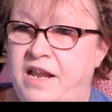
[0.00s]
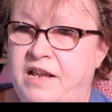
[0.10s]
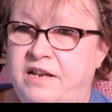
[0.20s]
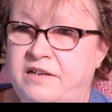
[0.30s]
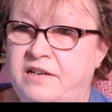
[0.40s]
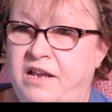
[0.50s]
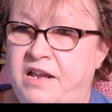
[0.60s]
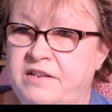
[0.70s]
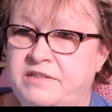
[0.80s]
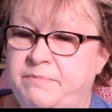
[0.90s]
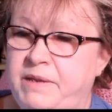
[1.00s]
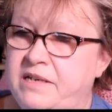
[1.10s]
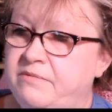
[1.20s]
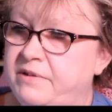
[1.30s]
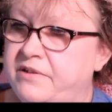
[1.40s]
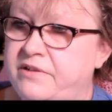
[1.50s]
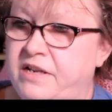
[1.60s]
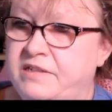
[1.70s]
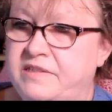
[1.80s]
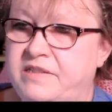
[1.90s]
And I debated whether or not